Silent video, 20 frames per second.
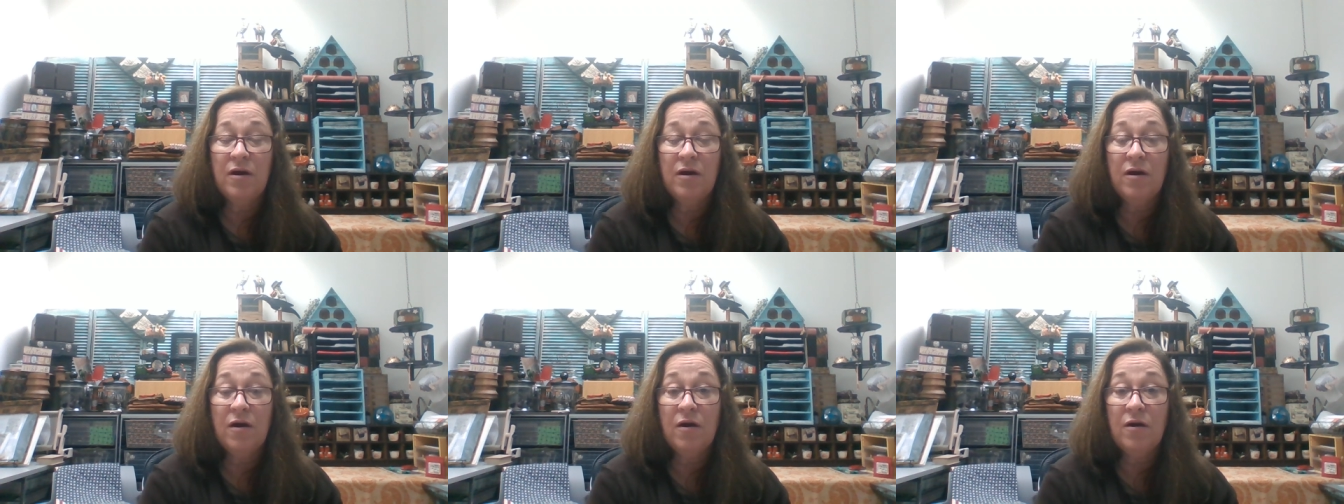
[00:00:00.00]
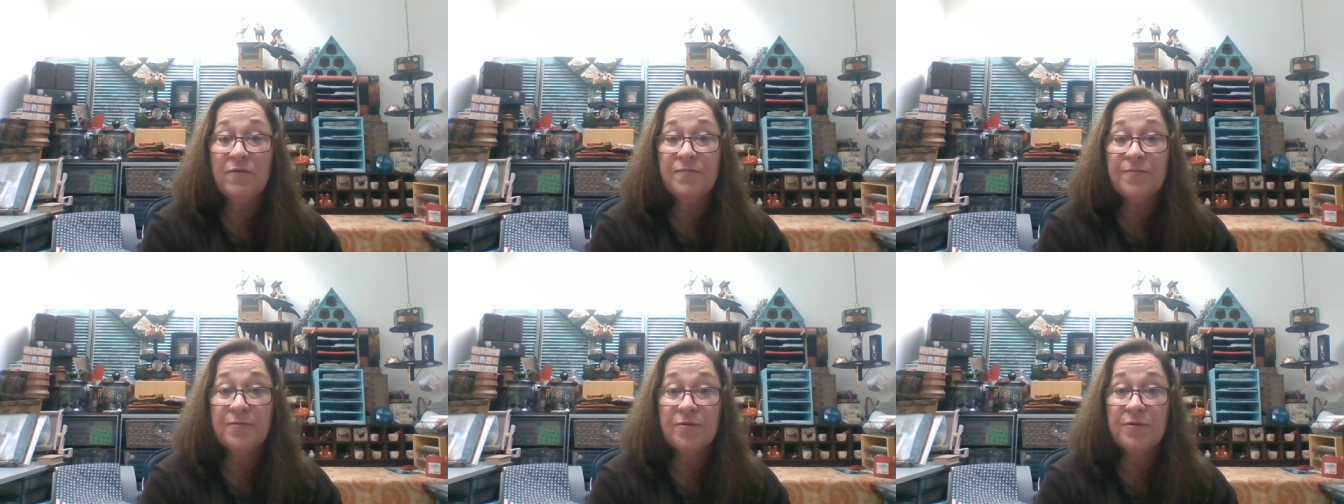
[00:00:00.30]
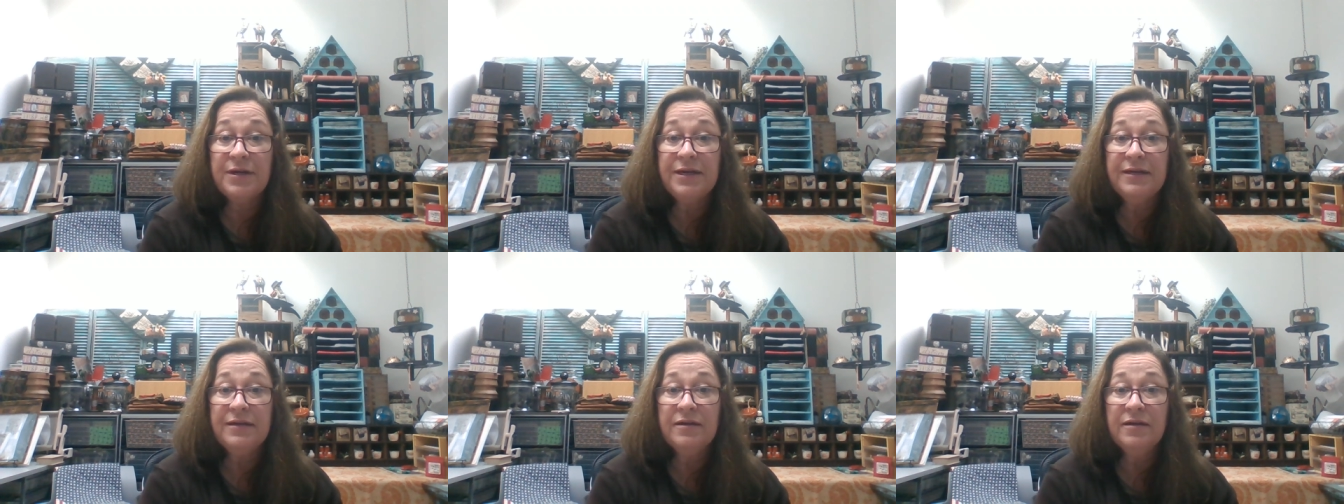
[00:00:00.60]

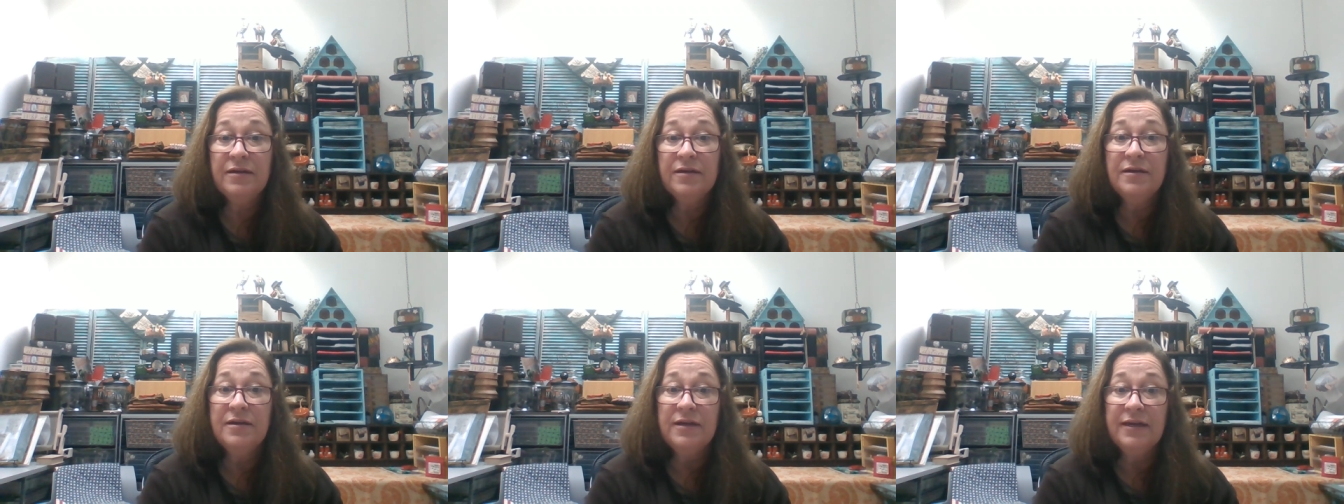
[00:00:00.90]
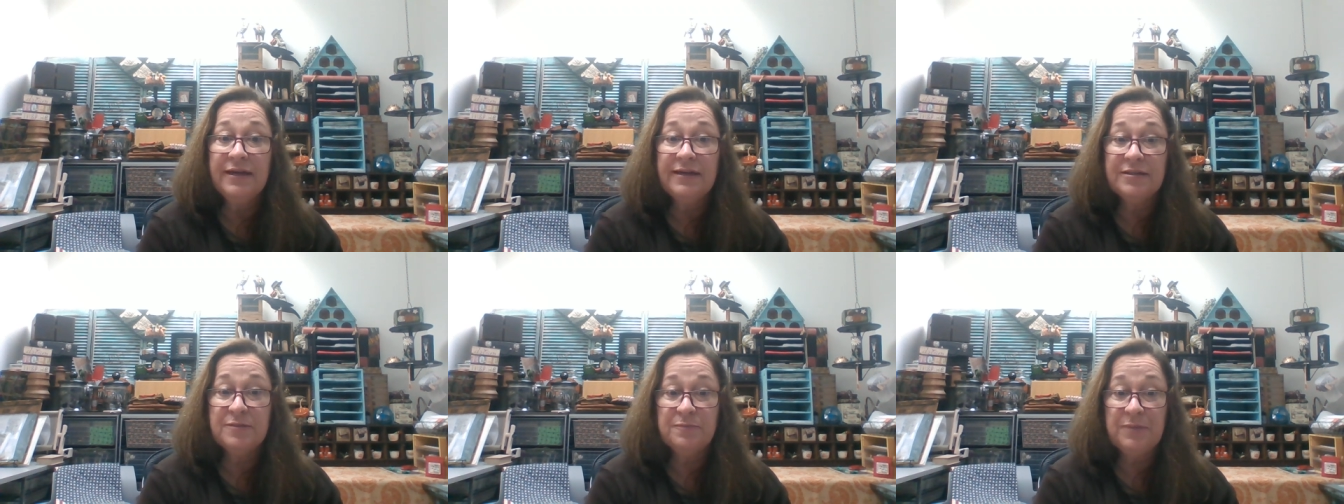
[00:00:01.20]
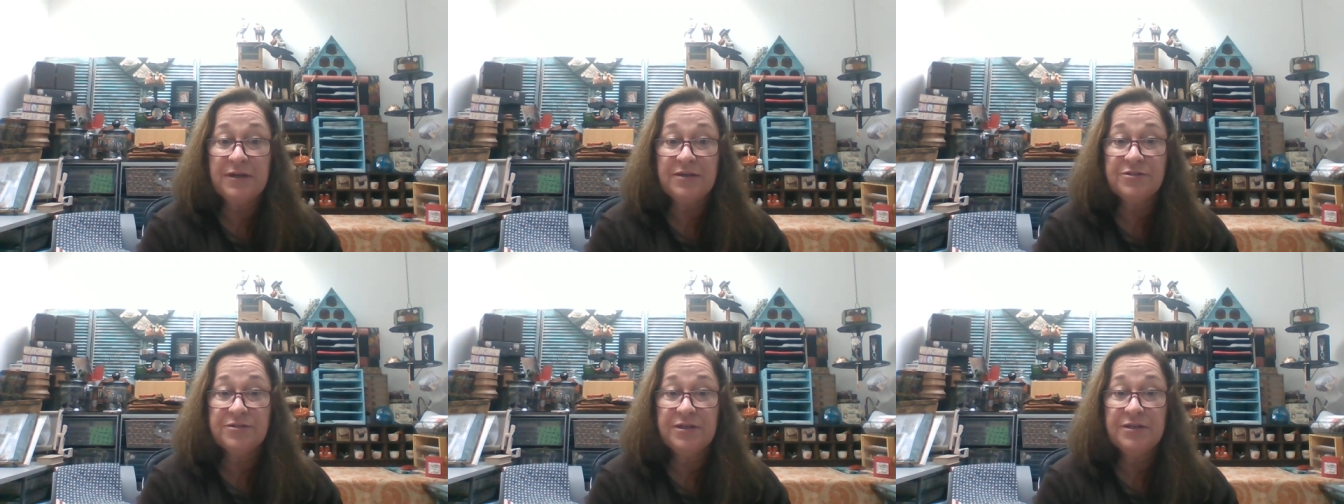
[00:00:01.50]
offering,
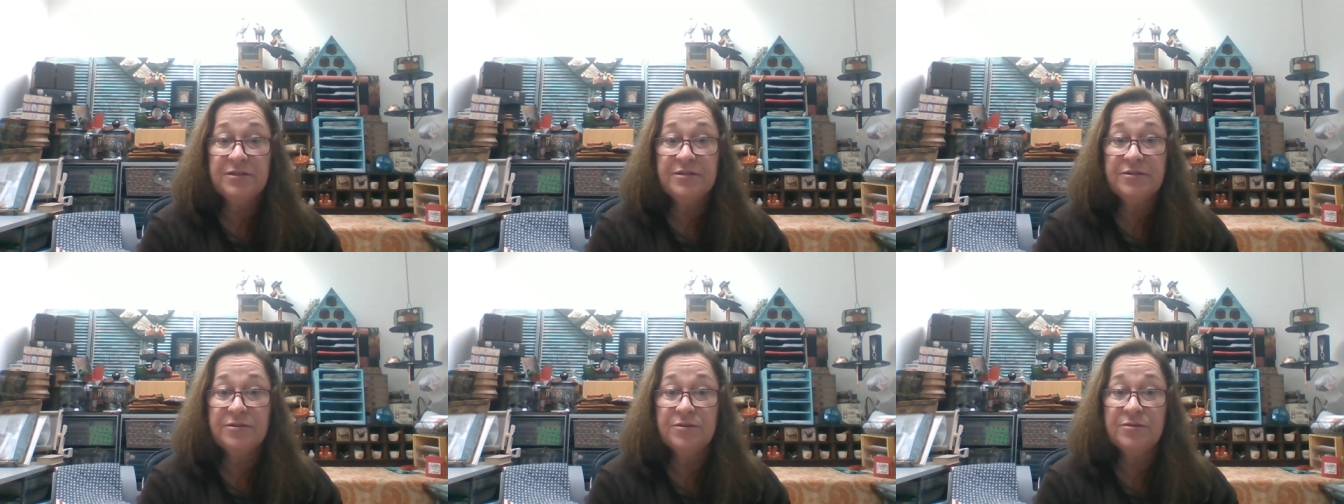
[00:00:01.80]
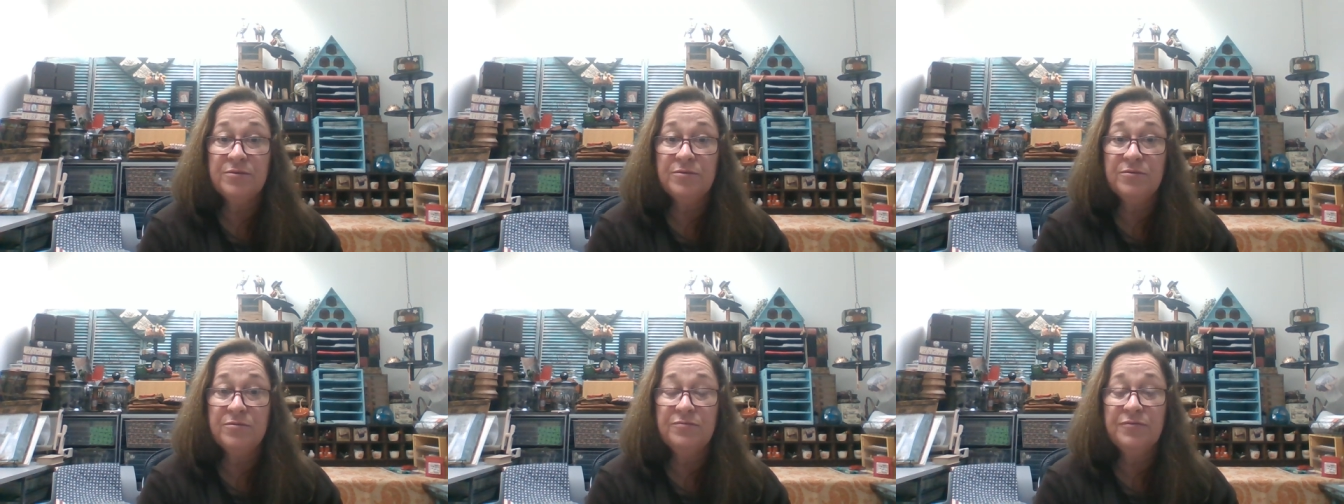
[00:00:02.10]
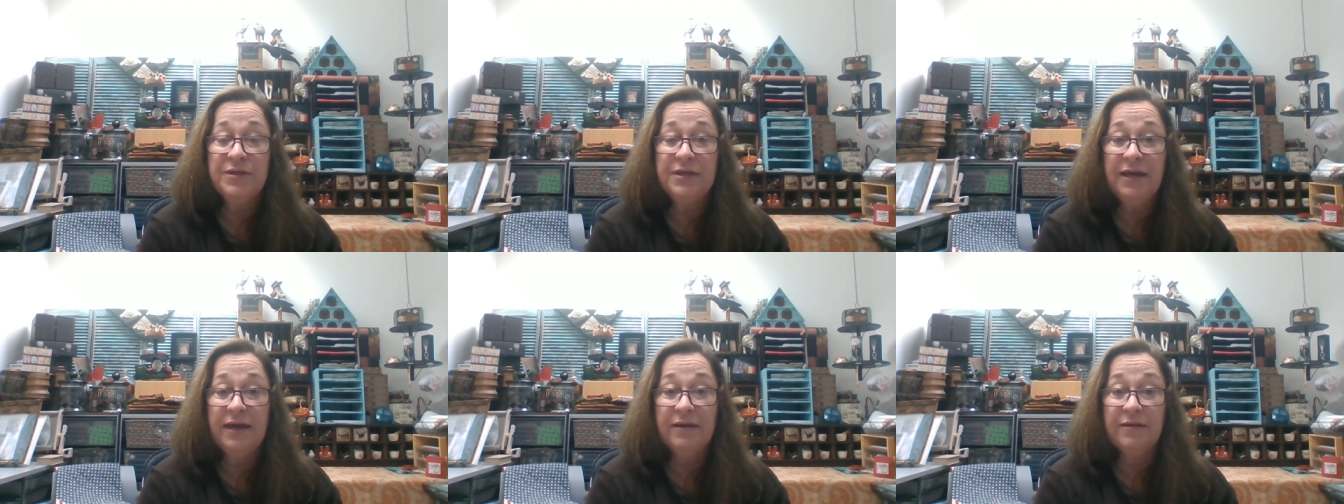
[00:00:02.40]
especially to
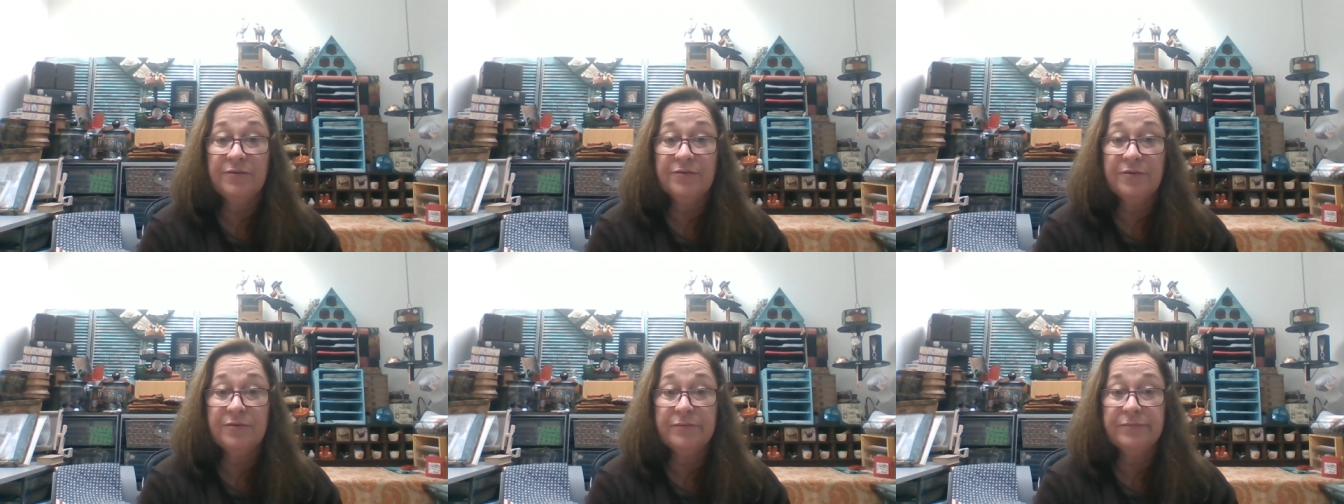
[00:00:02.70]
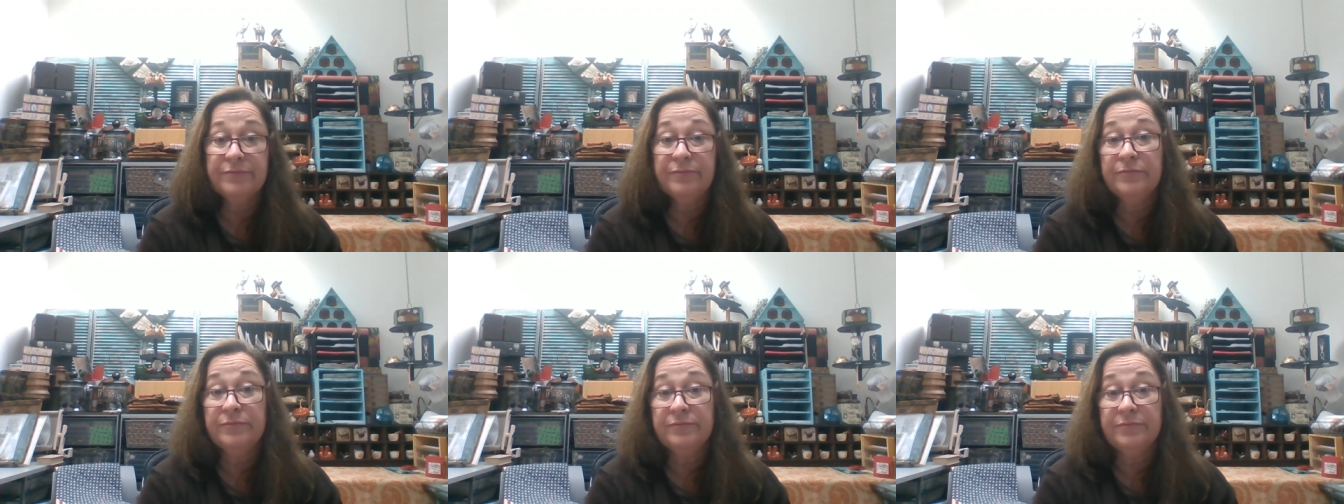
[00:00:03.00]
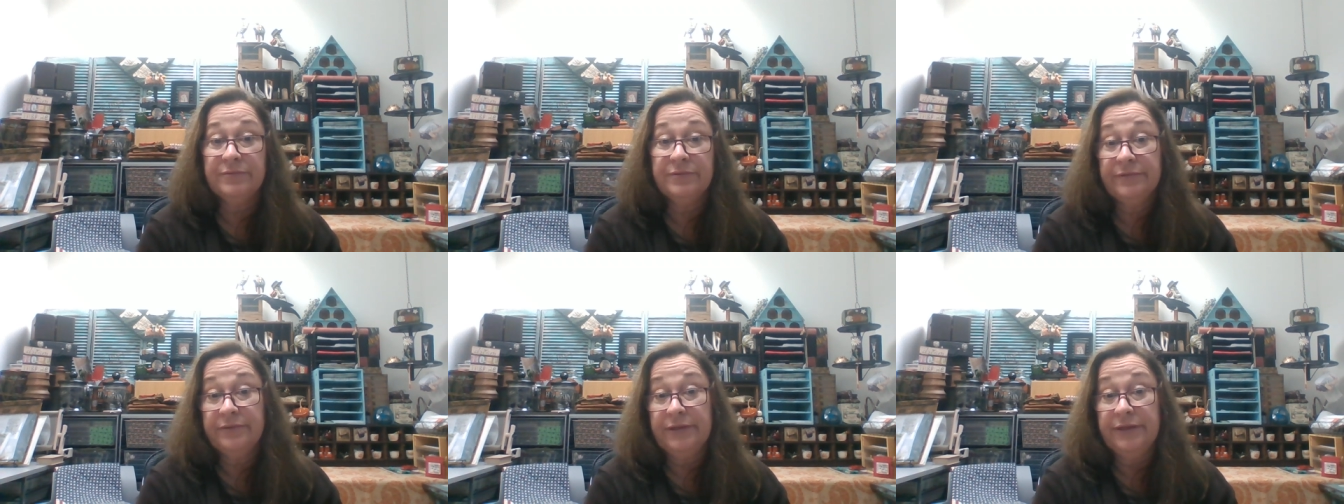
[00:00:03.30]
the
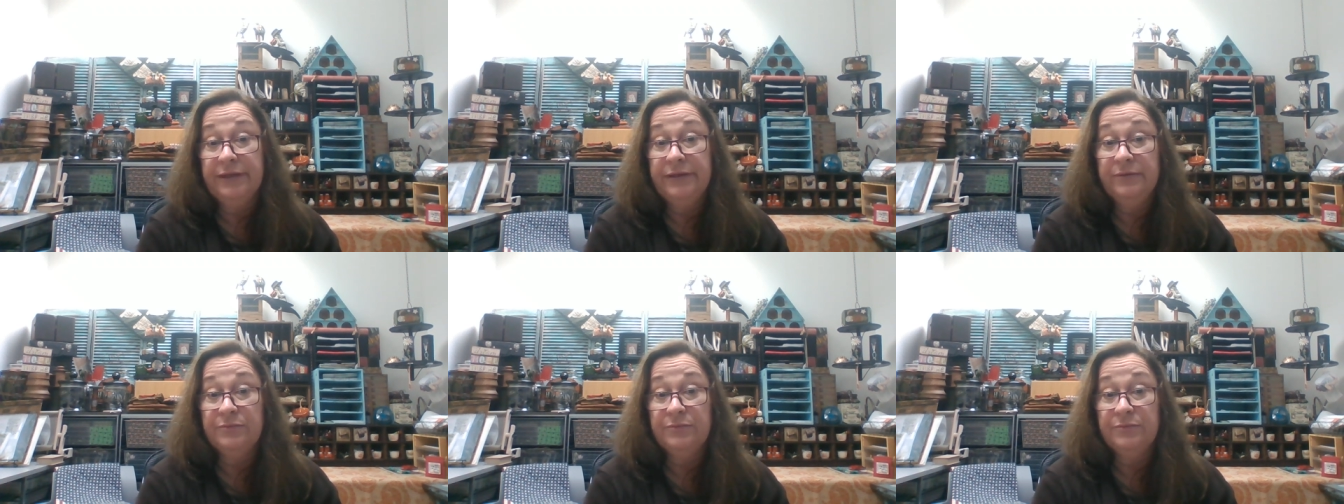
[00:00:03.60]
elderly,